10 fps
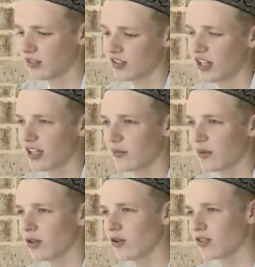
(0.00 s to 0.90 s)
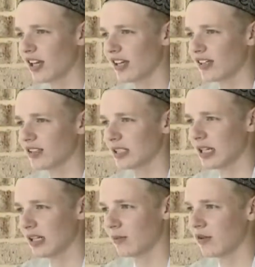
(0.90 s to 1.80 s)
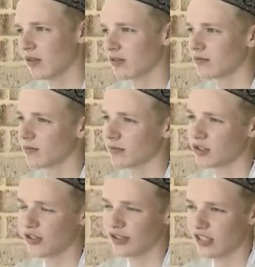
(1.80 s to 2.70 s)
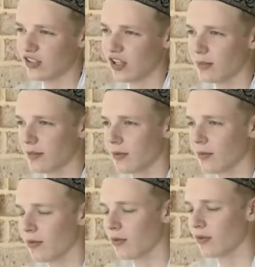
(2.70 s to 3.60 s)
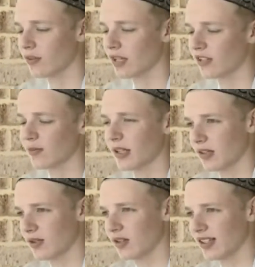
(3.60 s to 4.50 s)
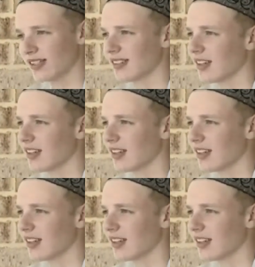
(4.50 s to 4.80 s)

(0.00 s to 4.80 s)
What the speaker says: stay there for the whole day. And well, during that time, my mum thought that I was playing cricket.